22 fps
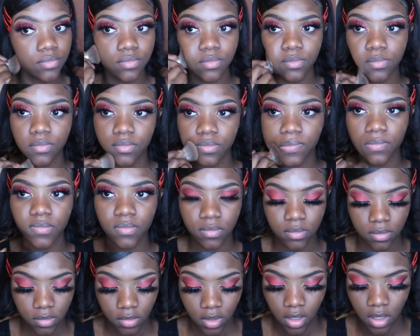I feel like
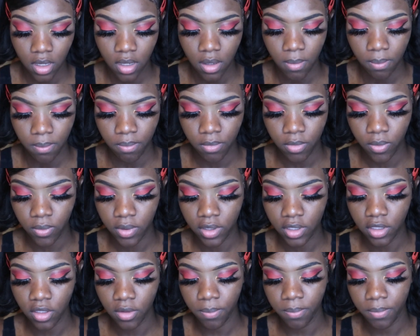I went really
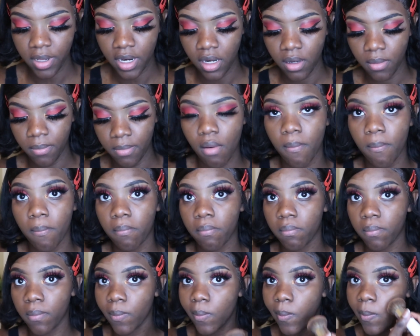heavy on the
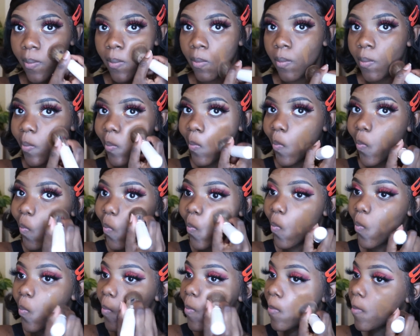foundation and I
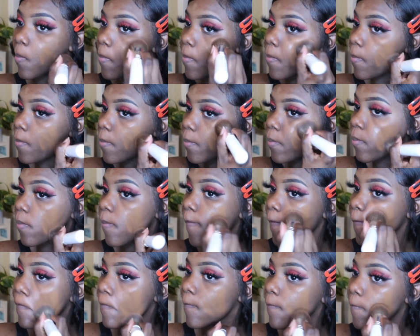was not feeling
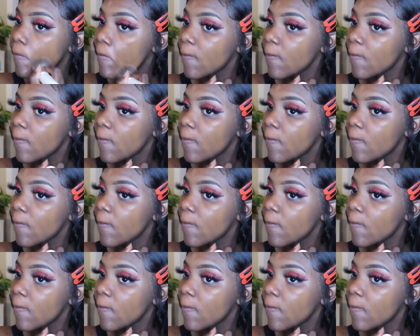it,